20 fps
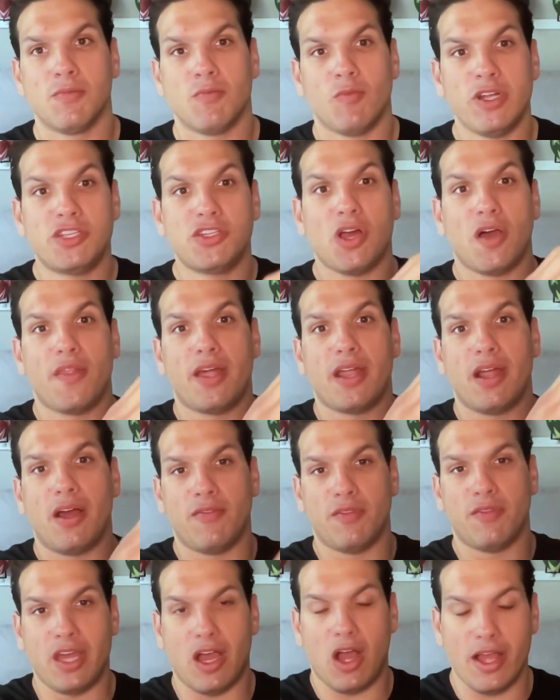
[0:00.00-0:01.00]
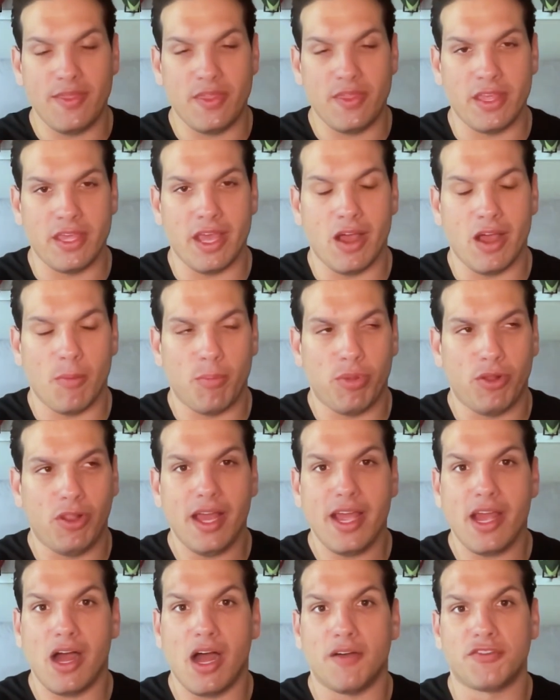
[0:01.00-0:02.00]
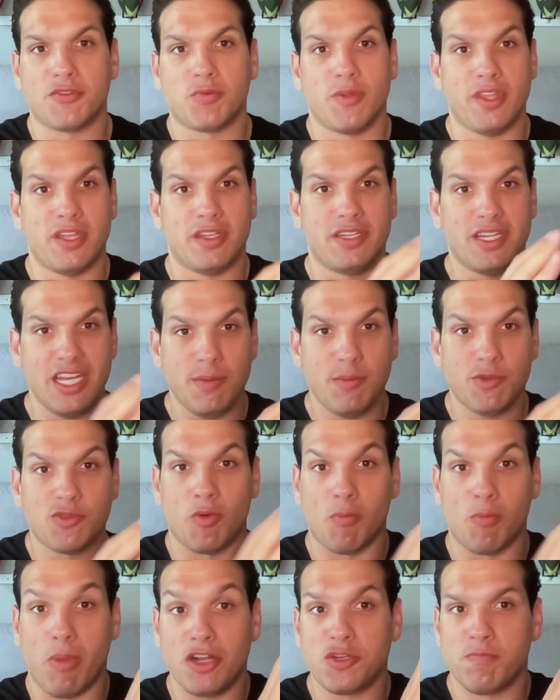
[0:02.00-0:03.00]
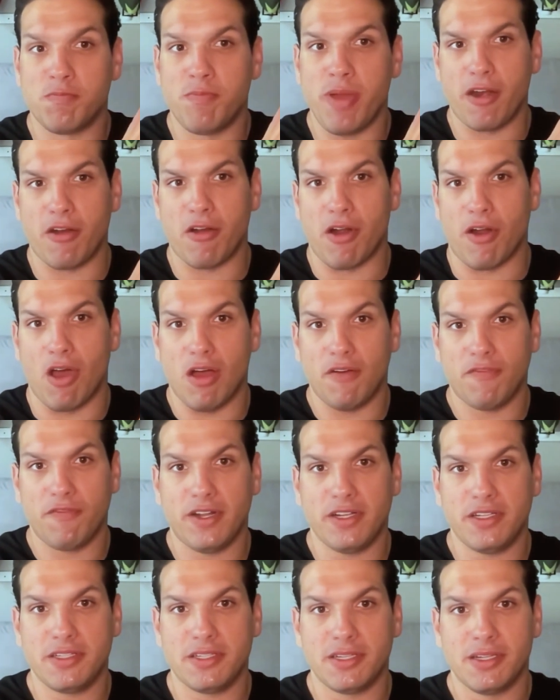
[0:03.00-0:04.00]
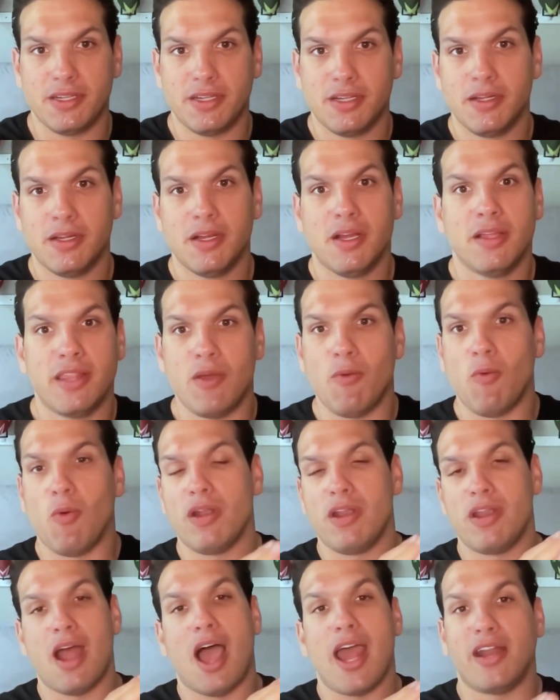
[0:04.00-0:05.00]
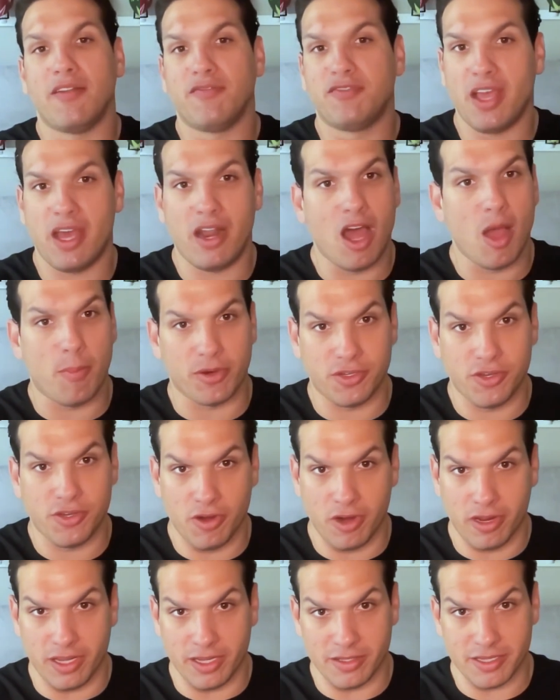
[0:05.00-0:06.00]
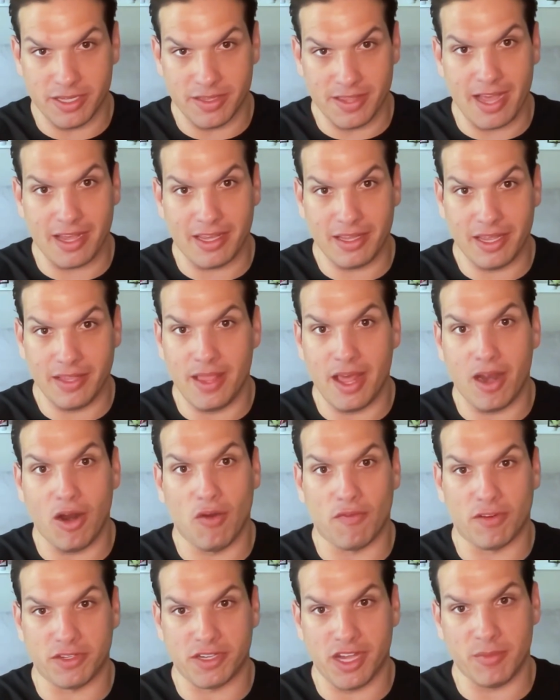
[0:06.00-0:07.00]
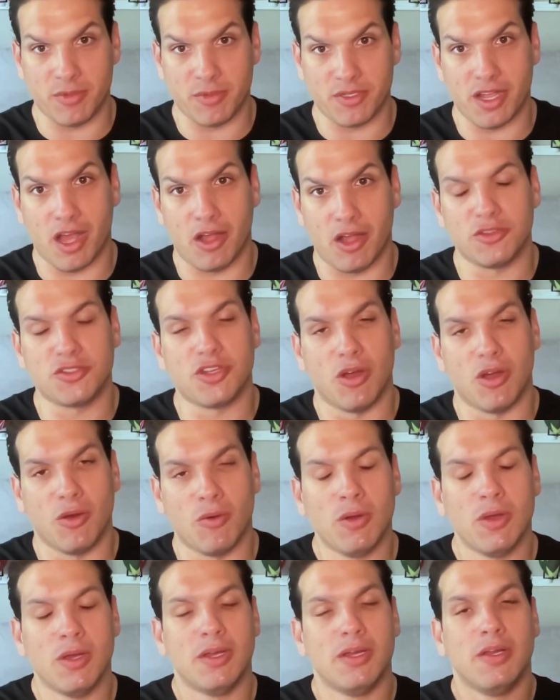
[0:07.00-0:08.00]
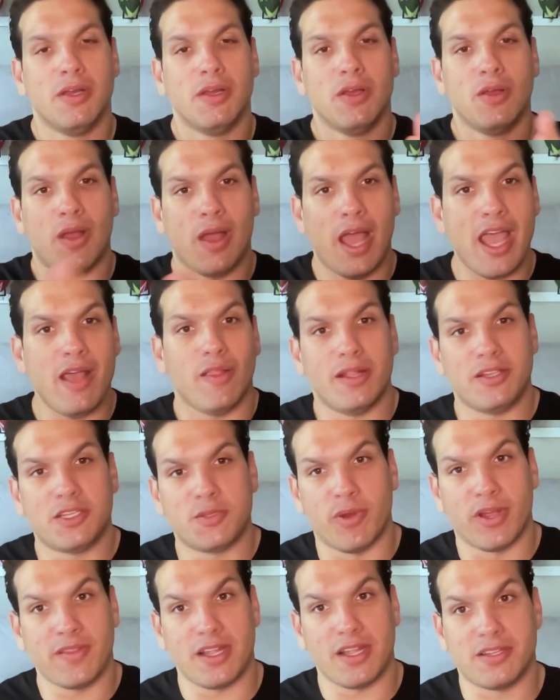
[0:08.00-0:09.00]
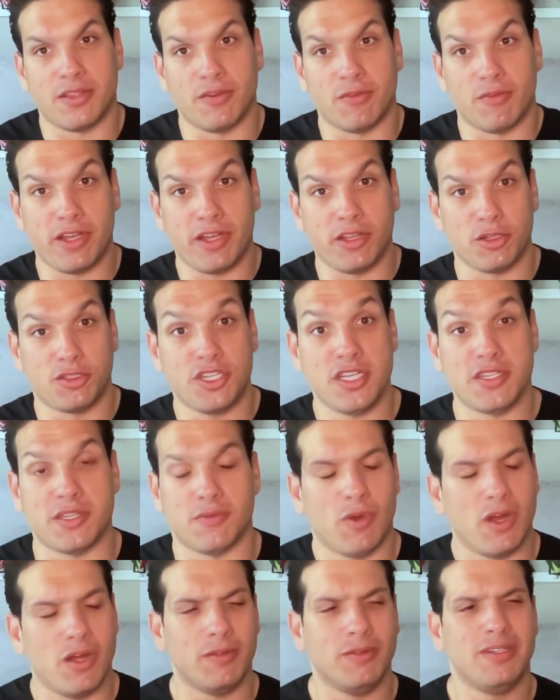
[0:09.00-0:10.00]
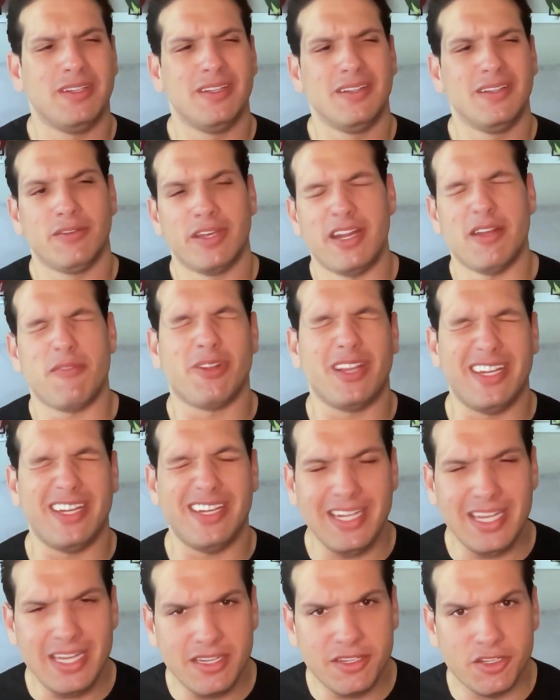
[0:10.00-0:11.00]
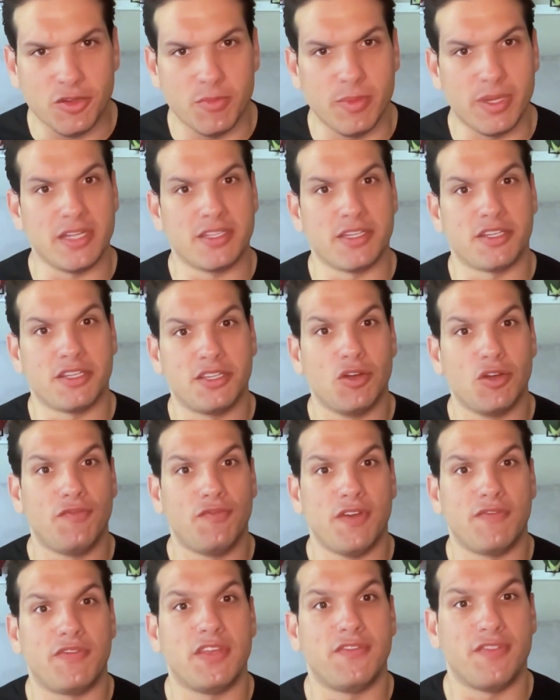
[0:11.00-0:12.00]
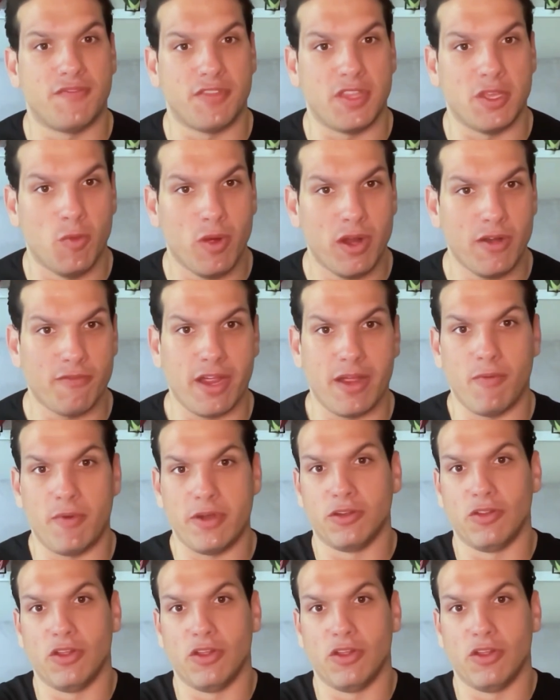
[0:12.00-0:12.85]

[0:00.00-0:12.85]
we saw that in the playoffs, when the teams were much better on offense, they won 9 of 10 opportunities in that overtime style. So, hey, let's bring that to the regular season. Well, you didn't really need to because it's still 50-50 win rate when